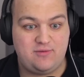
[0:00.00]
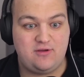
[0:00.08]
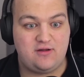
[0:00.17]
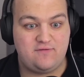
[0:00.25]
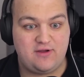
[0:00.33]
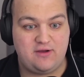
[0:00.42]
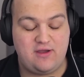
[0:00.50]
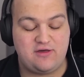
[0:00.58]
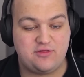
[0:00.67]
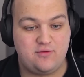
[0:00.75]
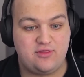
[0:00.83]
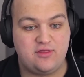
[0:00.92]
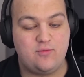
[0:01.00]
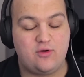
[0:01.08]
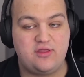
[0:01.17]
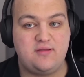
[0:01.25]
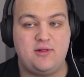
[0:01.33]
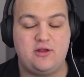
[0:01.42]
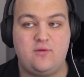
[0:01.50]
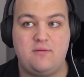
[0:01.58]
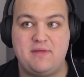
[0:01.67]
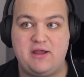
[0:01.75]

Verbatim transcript: GPU configuration, which is more similar to what